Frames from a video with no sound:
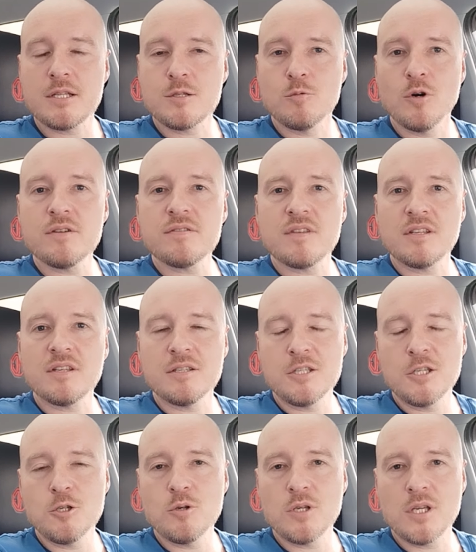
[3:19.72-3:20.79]
it's worth and
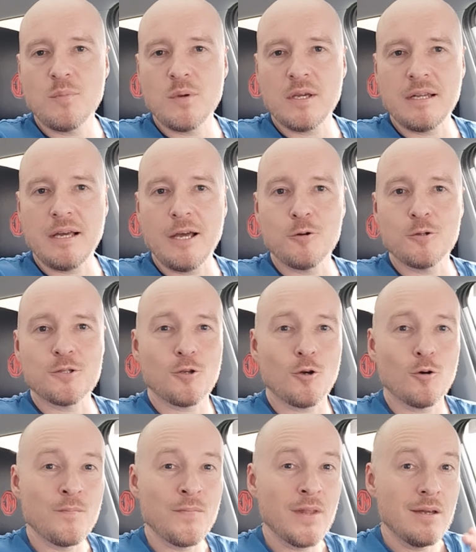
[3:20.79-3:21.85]
continue keeping an eye on.
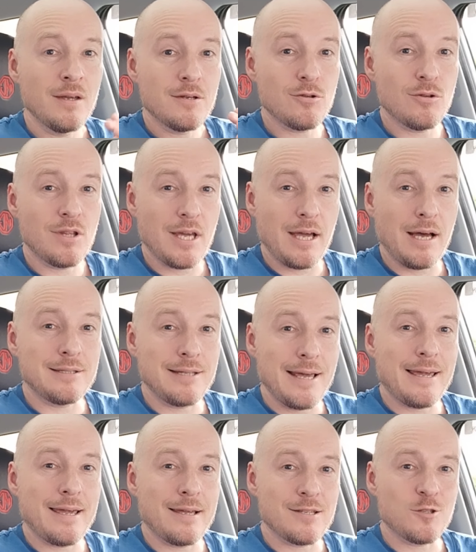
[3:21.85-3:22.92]
So they are
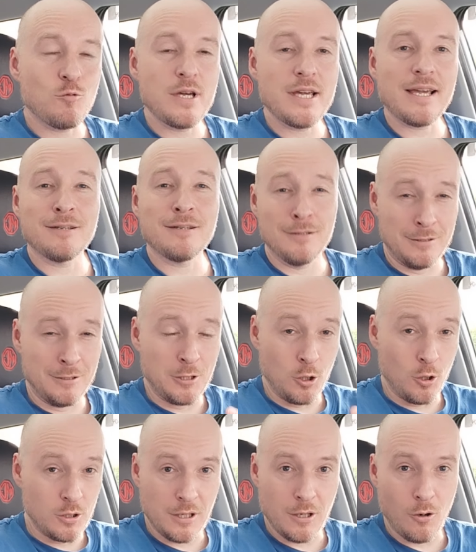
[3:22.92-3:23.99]
taking a swing at
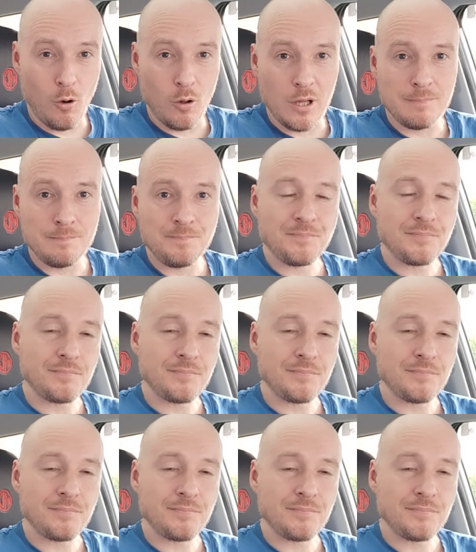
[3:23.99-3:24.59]
Toyota Corolla,